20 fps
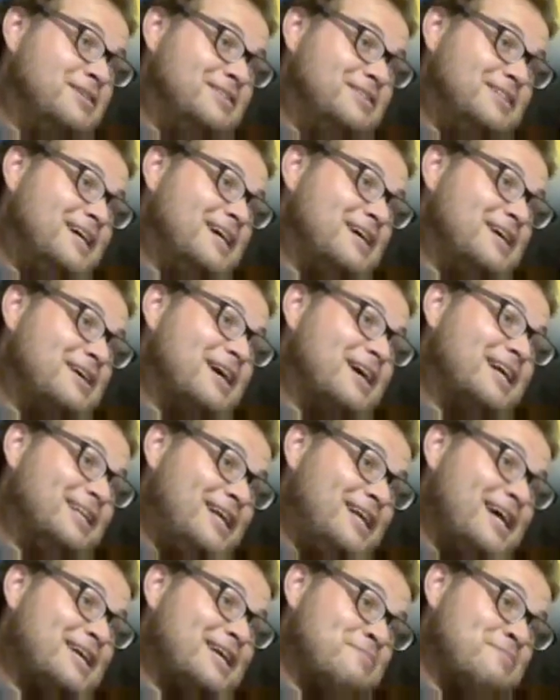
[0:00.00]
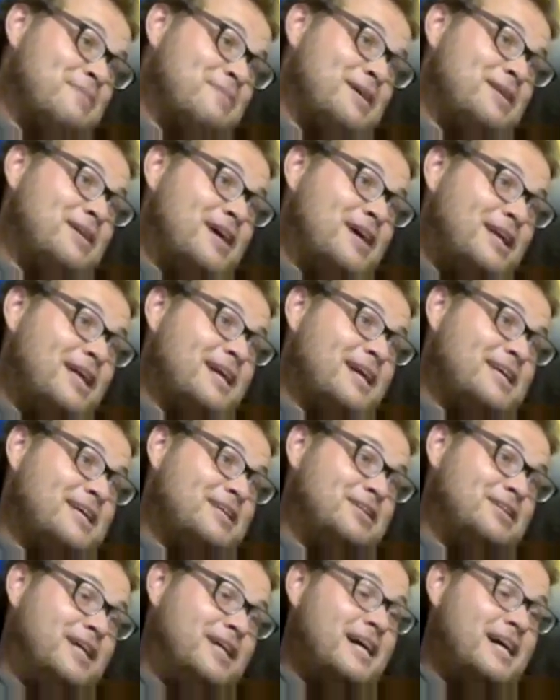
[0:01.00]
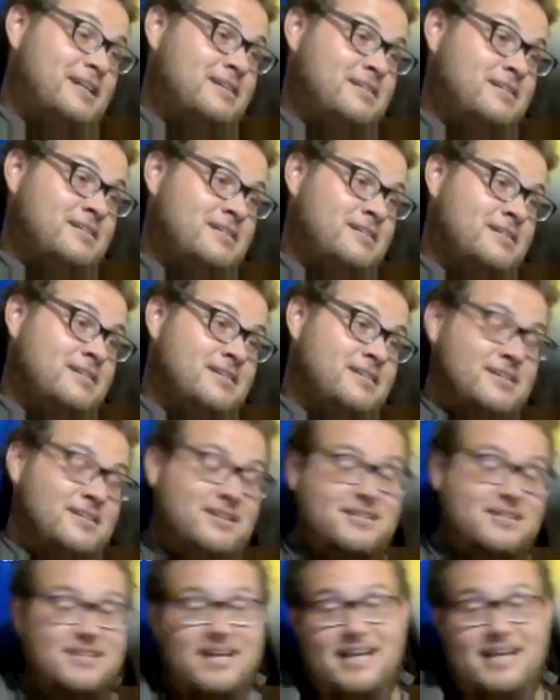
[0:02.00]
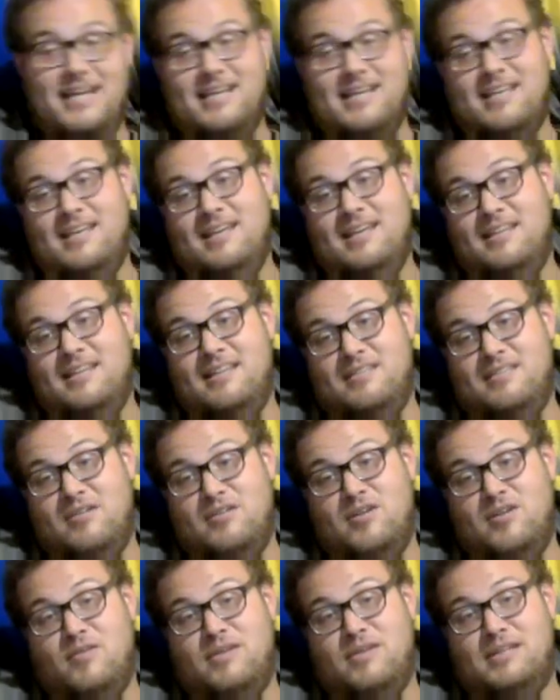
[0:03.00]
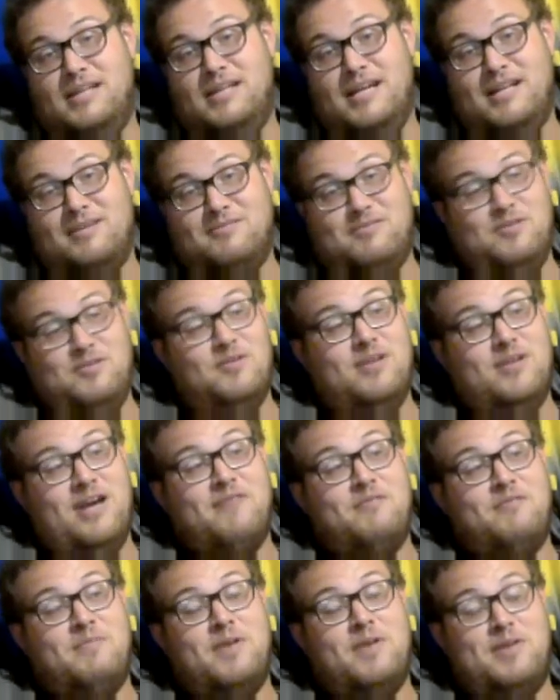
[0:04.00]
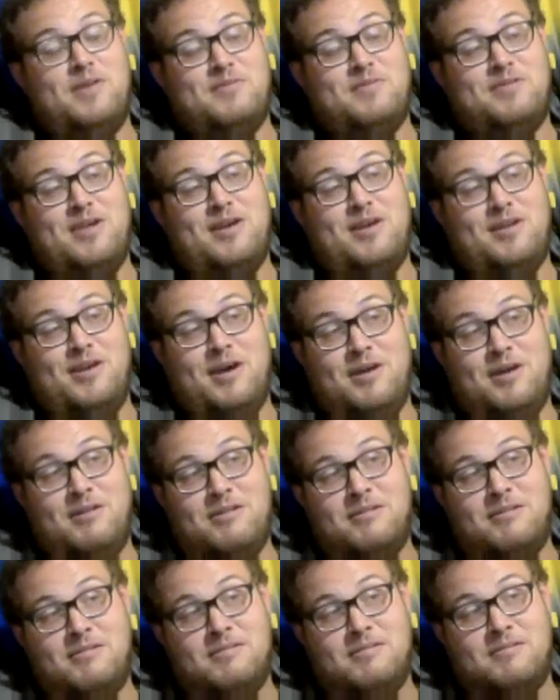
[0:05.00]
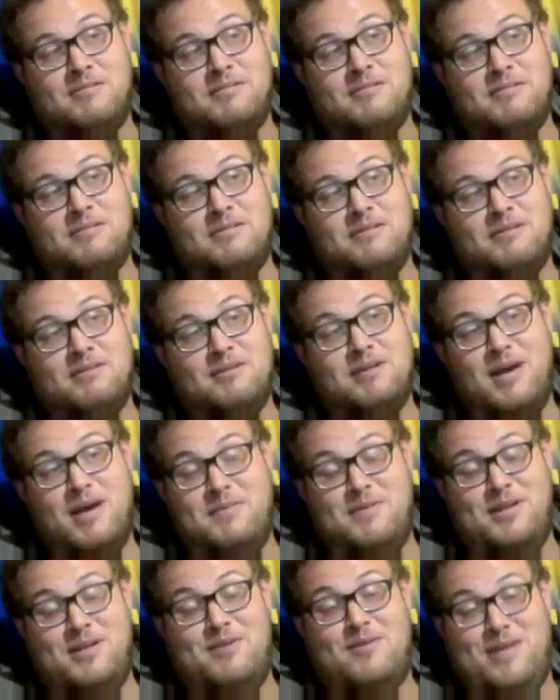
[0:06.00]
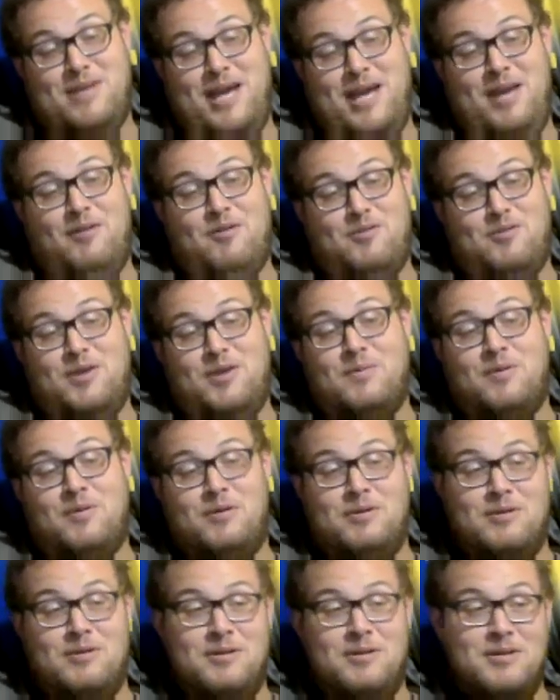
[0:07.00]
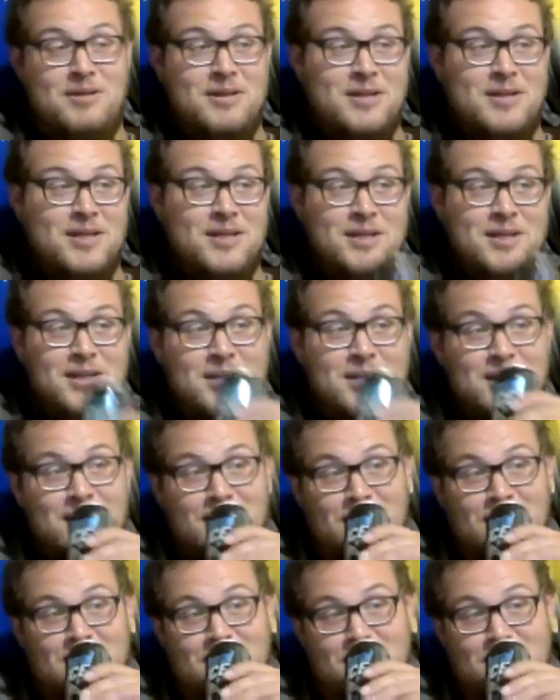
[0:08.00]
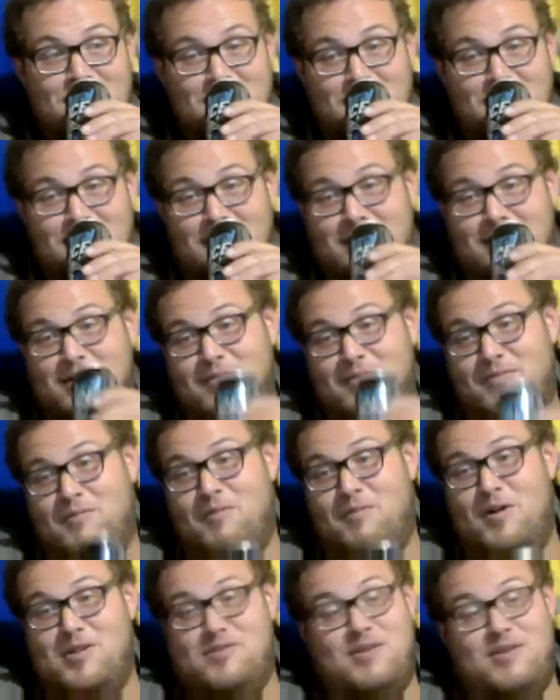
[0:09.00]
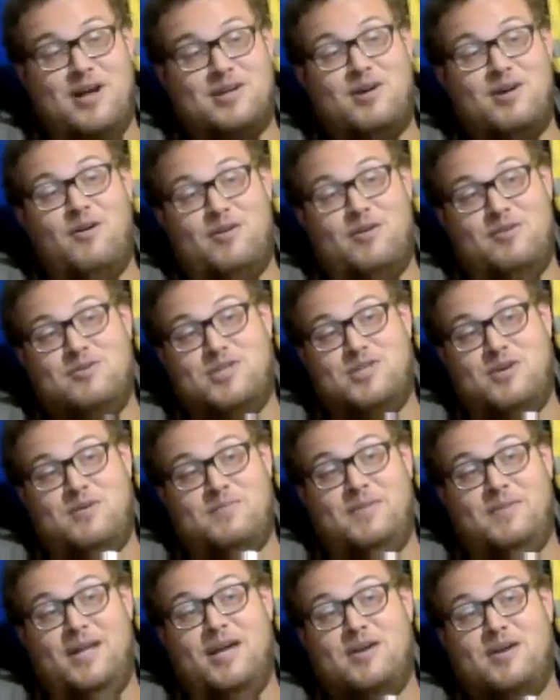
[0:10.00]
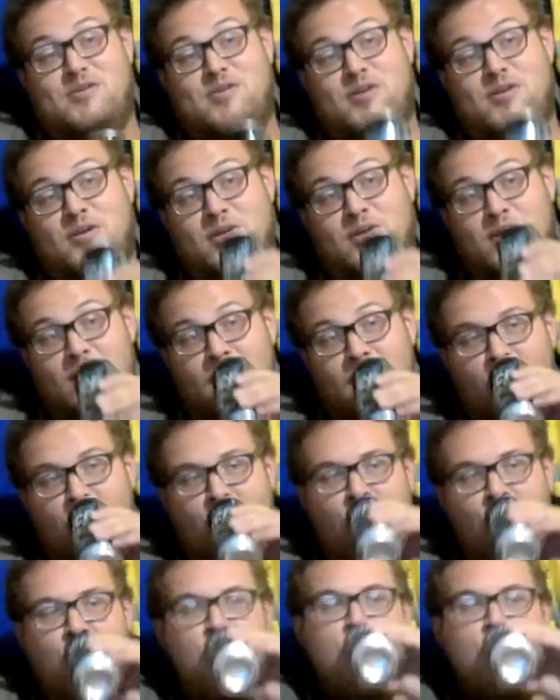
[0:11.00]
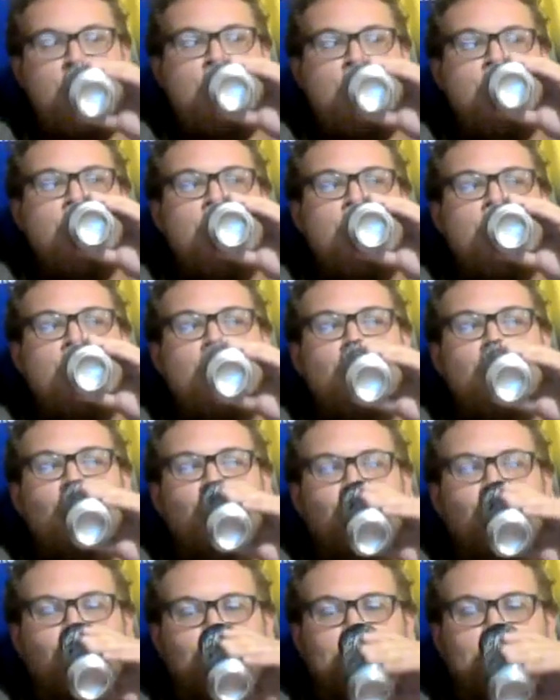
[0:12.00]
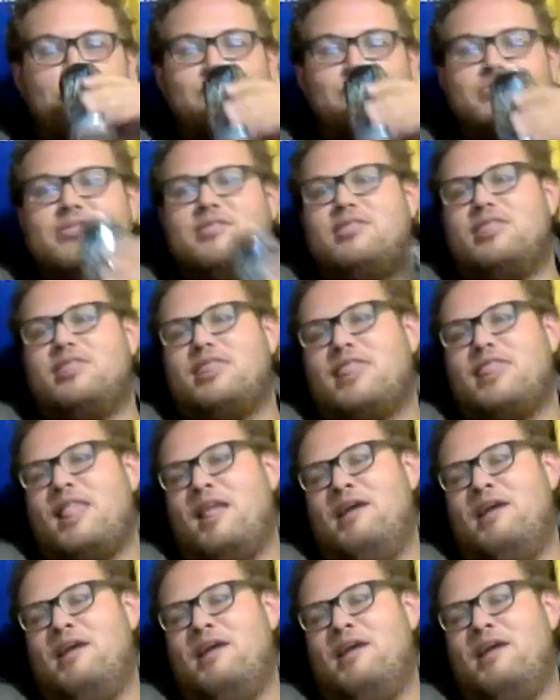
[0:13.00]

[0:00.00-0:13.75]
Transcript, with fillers: Like, I like it, man. I like it a lot. Like, they're doing a lot of, dude, everybody's been saying that. I've been hearing that all summer. Right yeah. For once, we're not calling you Joey Blaze. Yeah, there's that.